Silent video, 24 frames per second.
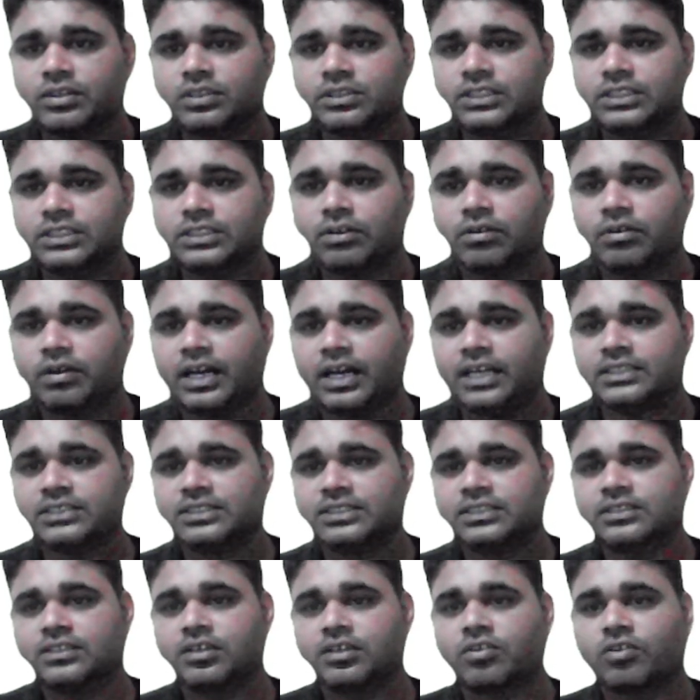it will
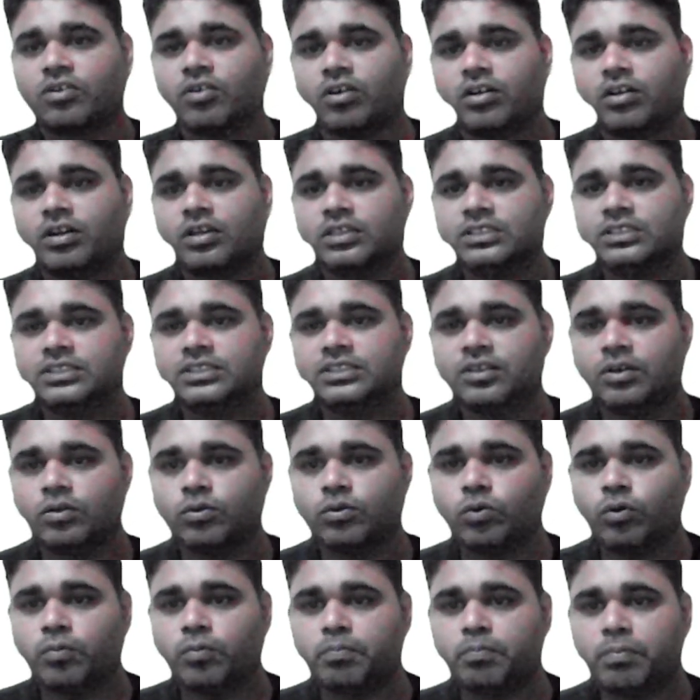ask, the color is the
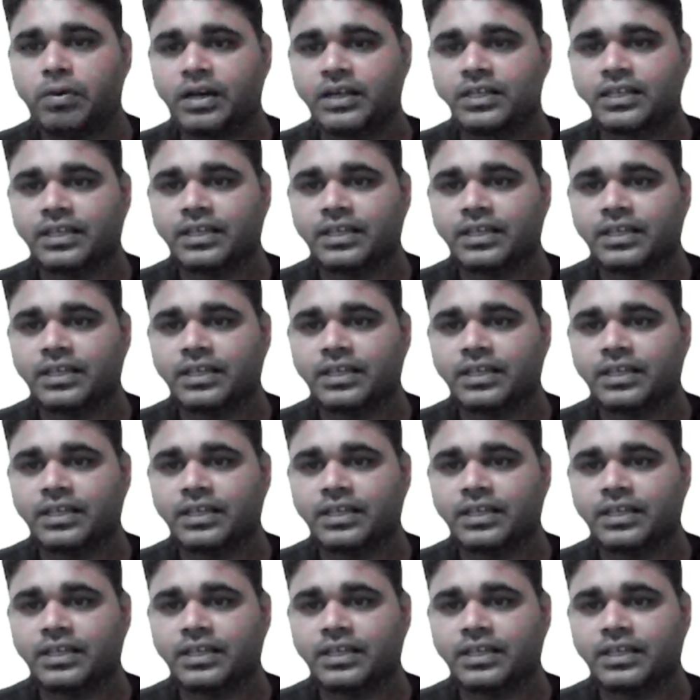opaque